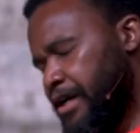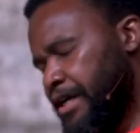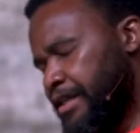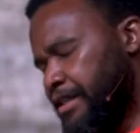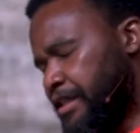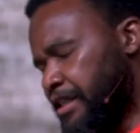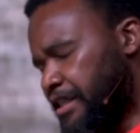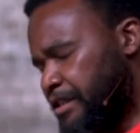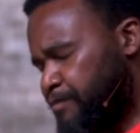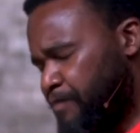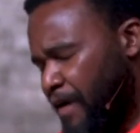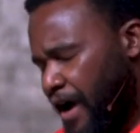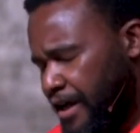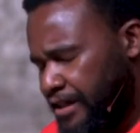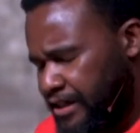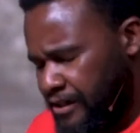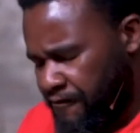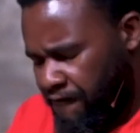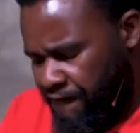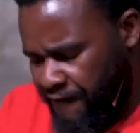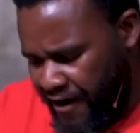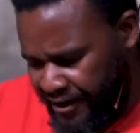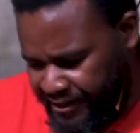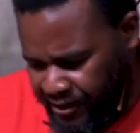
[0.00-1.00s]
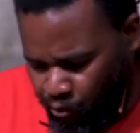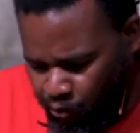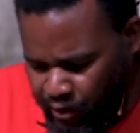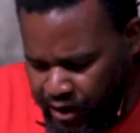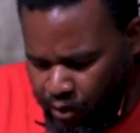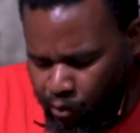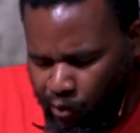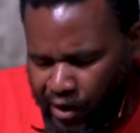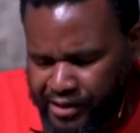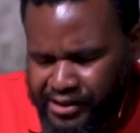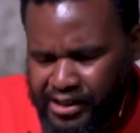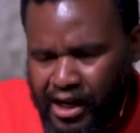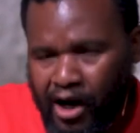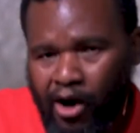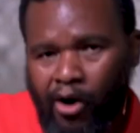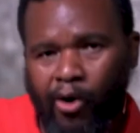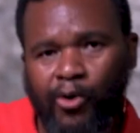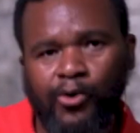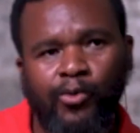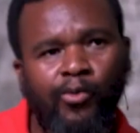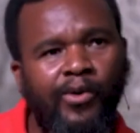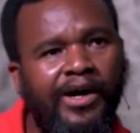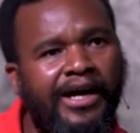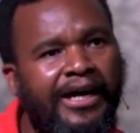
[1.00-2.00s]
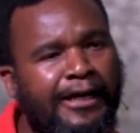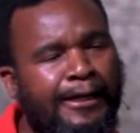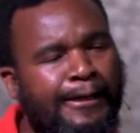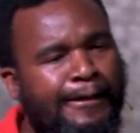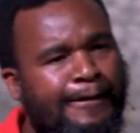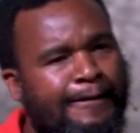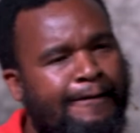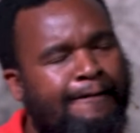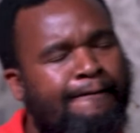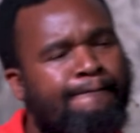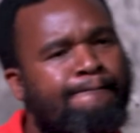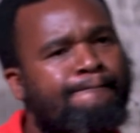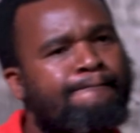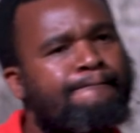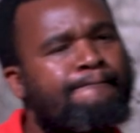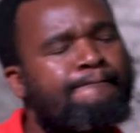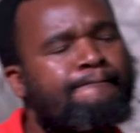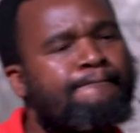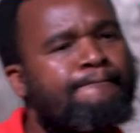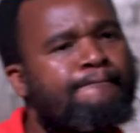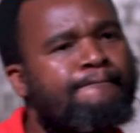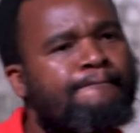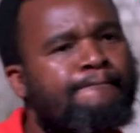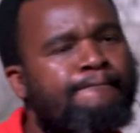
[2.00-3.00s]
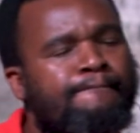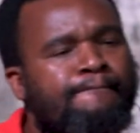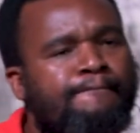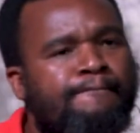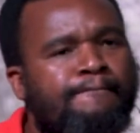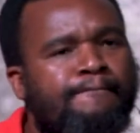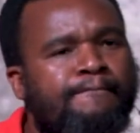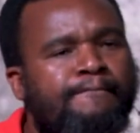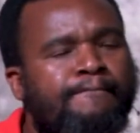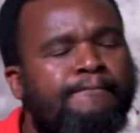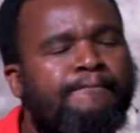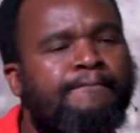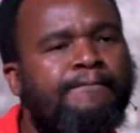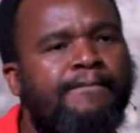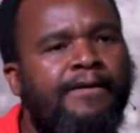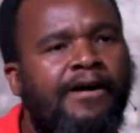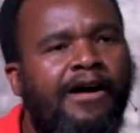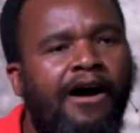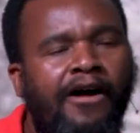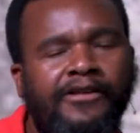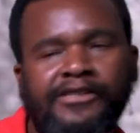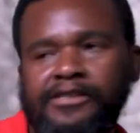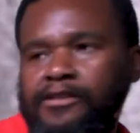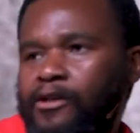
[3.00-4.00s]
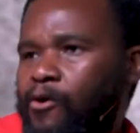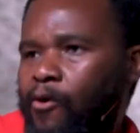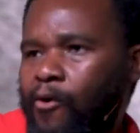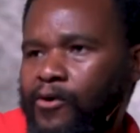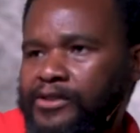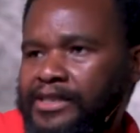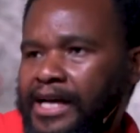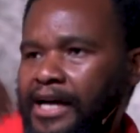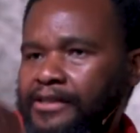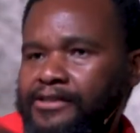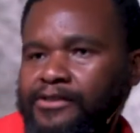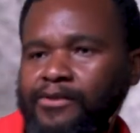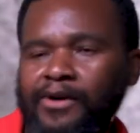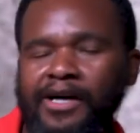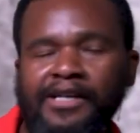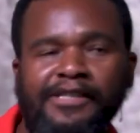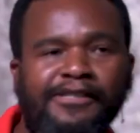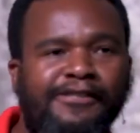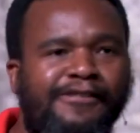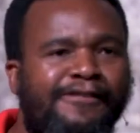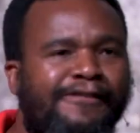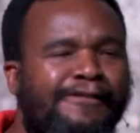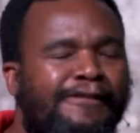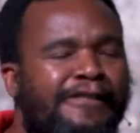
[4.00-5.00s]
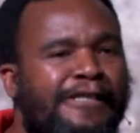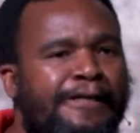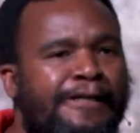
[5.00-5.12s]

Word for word: Despite the fact that we want our own way, God still calls out to us.